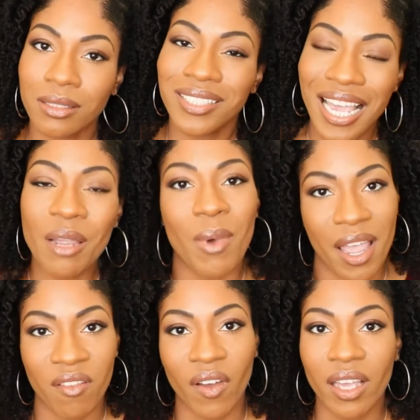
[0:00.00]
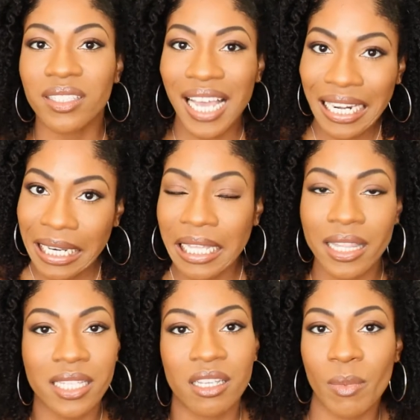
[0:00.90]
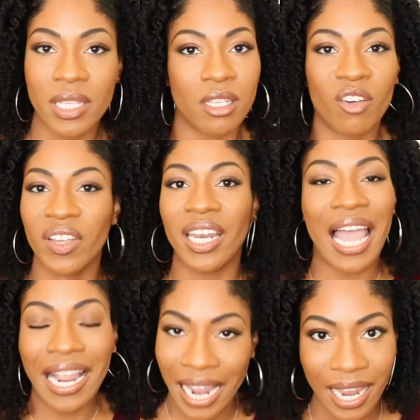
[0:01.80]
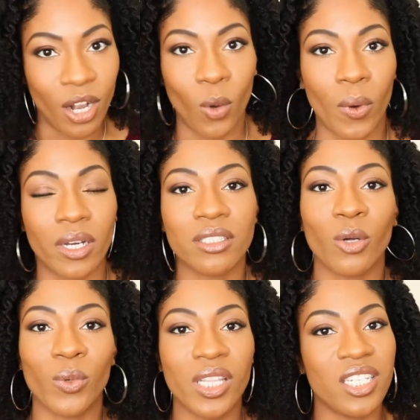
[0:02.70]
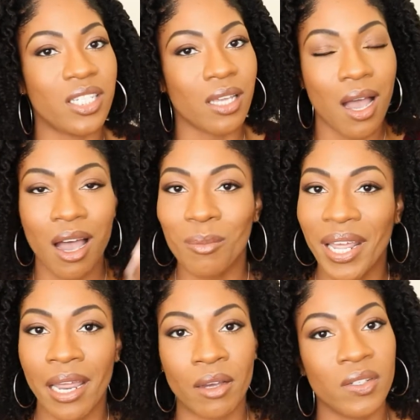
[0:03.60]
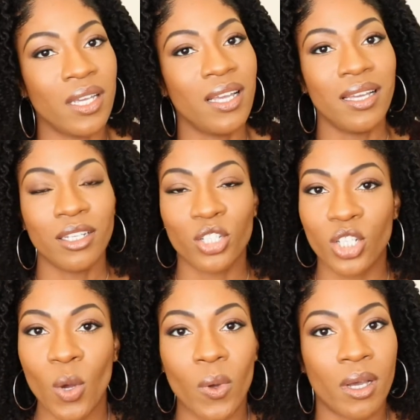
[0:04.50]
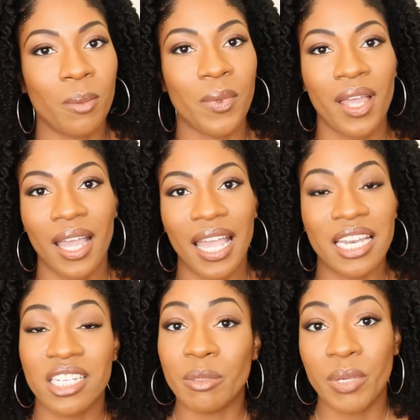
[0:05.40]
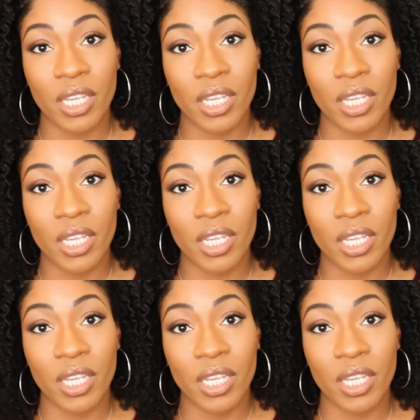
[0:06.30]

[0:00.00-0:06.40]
take my advice. I did that to myself and I got nowhere. So really just calm down, show up, and just be